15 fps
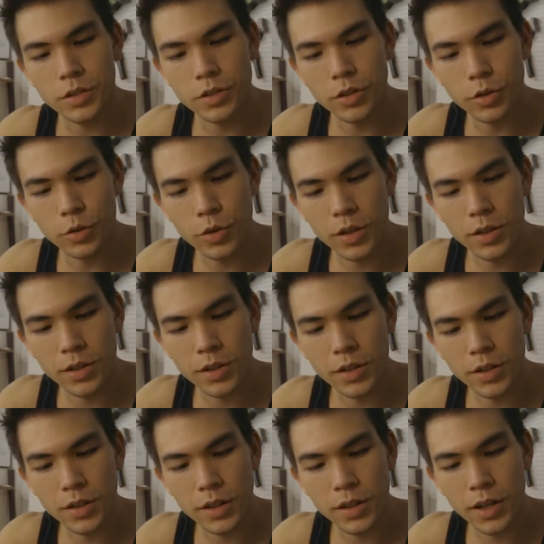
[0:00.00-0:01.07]
you can
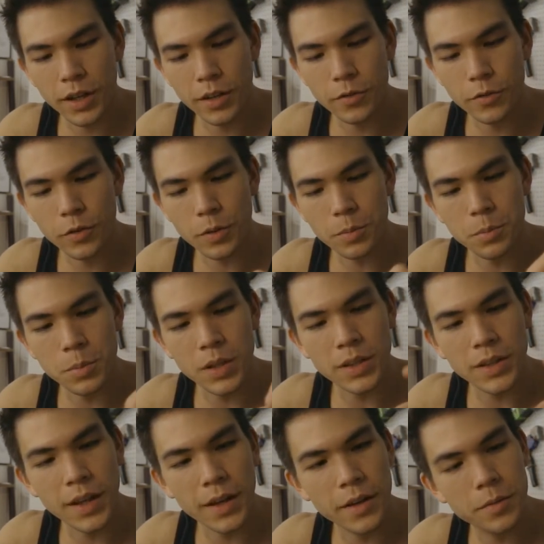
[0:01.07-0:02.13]
kind of
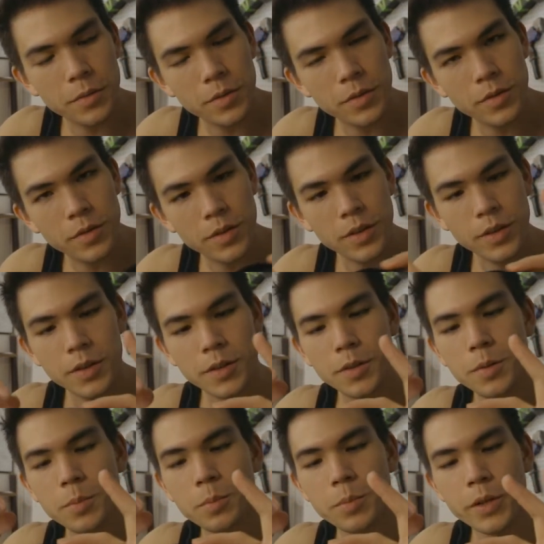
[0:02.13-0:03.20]
meet that
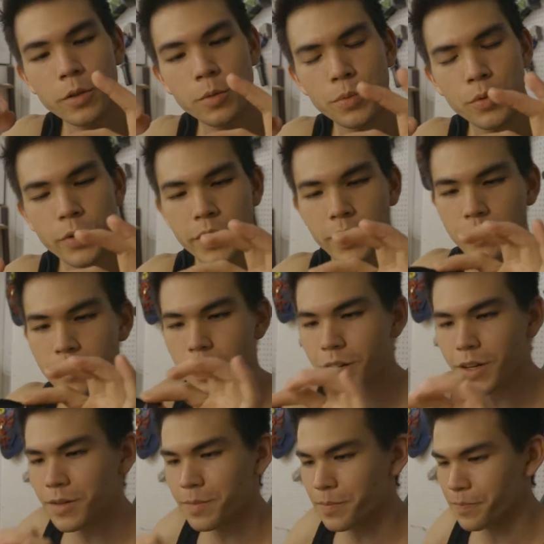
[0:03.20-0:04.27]
middle point,
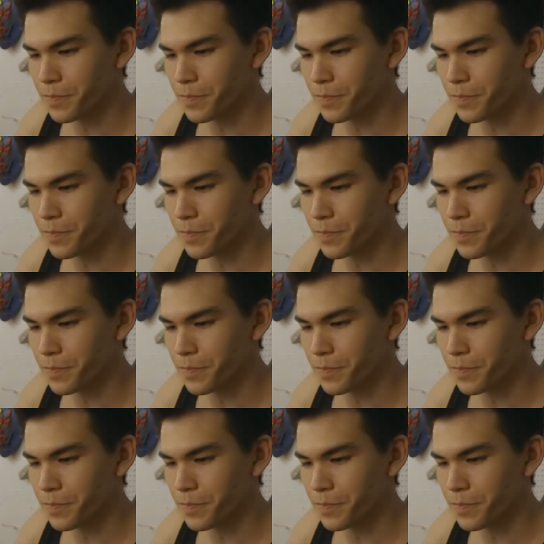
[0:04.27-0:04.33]
right?